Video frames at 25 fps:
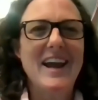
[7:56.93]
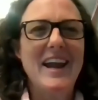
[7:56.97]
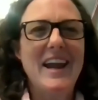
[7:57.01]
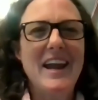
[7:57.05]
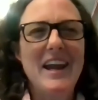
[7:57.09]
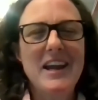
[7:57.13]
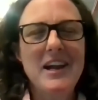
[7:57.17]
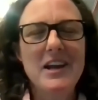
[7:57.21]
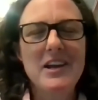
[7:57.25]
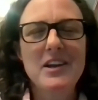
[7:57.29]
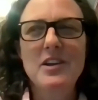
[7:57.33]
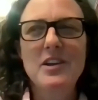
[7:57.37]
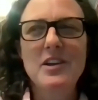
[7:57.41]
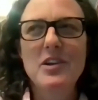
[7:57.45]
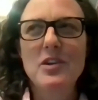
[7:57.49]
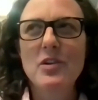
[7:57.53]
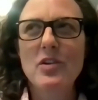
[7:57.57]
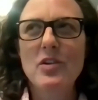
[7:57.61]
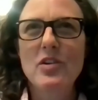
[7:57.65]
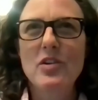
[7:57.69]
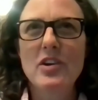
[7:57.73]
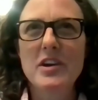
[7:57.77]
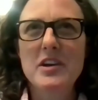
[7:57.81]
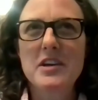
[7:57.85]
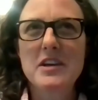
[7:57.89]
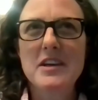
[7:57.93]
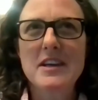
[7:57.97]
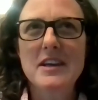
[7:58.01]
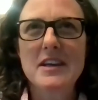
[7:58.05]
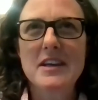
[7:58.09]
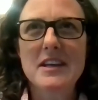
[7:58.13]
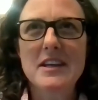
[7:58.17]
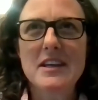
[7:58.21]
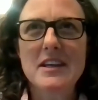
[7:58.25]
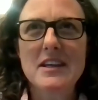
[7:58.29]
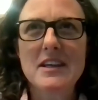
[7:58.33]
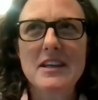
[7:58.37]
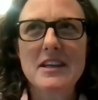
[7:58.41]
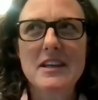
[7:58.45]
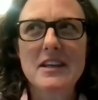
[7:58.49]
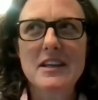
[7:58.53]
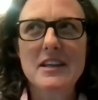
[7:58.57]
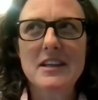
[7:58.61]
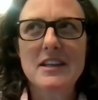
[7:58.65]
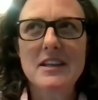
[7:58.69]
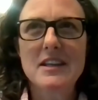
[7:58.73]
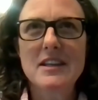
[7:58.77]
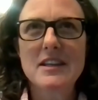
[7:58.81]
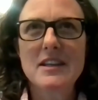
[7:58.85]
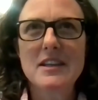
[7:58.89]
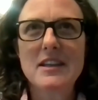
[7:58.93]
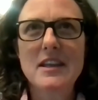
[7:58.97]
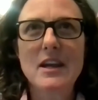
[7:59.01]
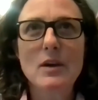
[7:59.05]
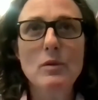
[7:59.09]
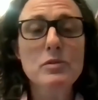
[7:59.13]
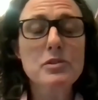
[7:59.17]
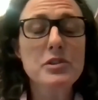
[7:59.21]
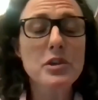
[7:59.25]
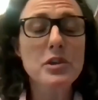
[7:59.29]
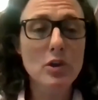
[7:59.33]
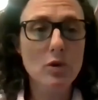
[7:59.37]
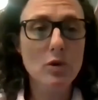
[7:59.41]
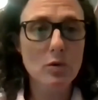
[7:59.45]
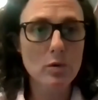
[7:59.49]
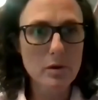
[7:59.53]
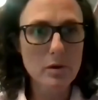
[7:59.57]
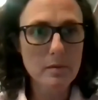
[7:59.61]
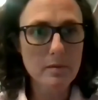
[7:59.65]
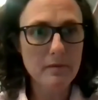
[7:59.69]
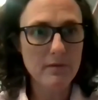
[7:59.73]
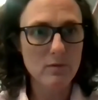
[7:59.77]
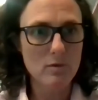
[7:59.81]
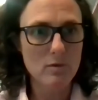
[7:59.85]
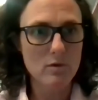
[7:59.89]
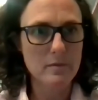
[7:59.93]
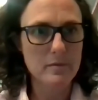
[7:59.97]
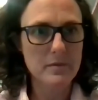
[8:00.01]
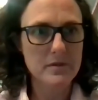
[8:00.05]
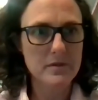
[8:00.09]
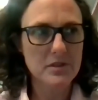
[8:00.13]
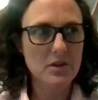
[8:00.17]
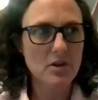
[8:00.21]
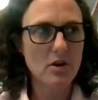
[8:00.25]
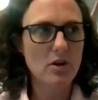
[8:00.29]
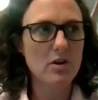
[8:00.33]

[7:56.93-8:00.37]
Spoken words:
and there was a group formed